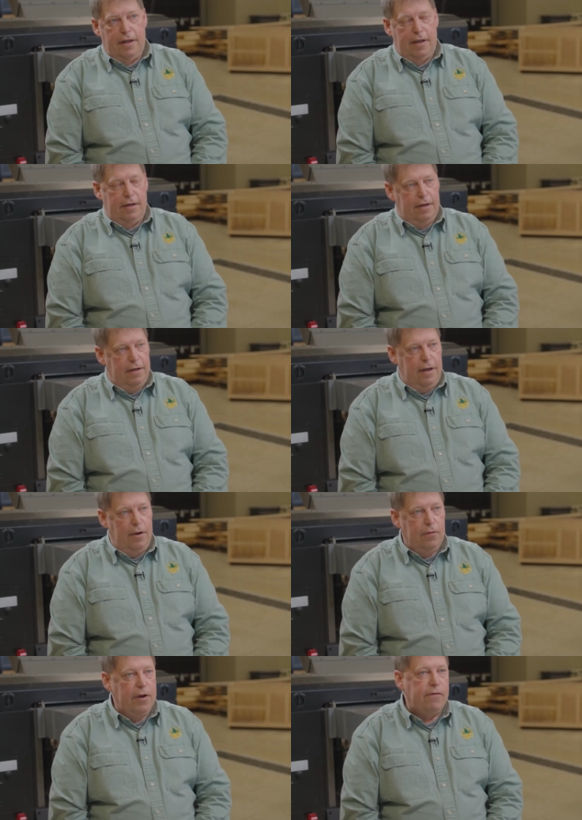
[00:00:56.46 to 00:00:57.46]
that
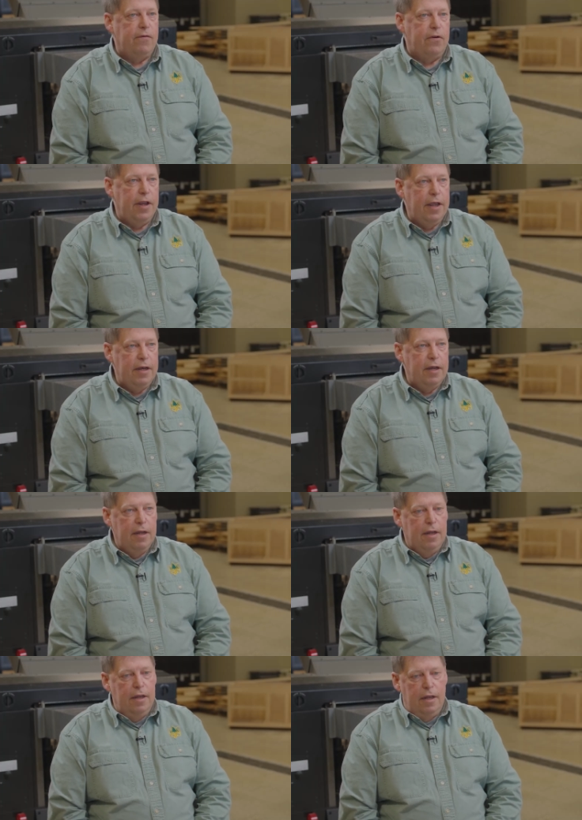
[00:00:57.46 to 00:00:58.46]
I will never forget
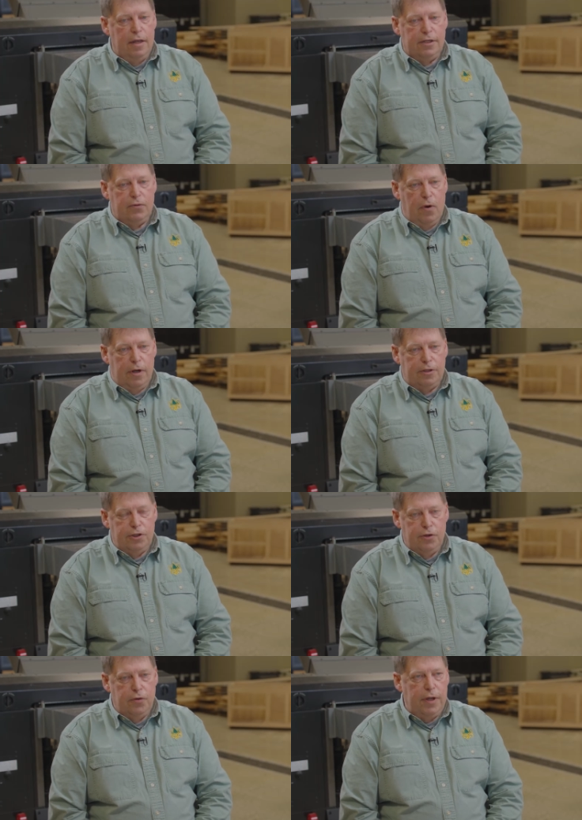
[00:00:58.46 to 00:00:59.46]
is what a
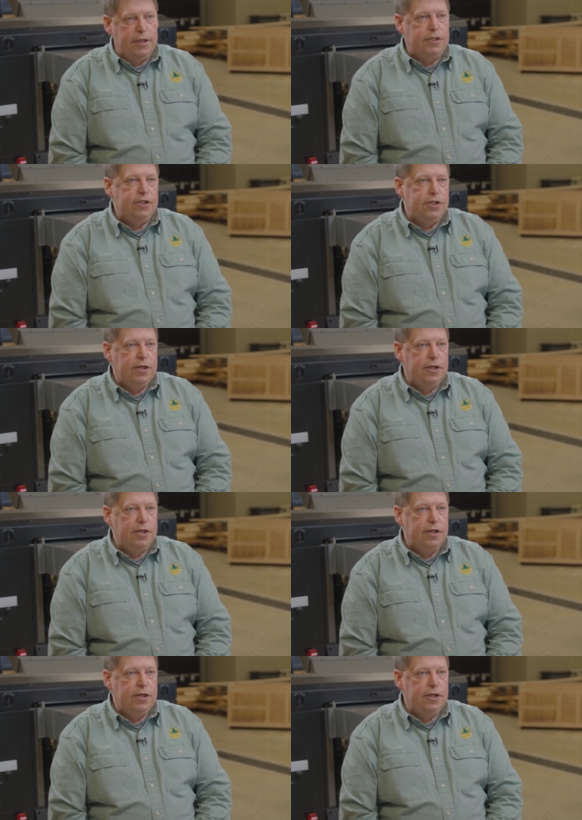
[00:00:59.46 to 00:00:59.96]
two-inch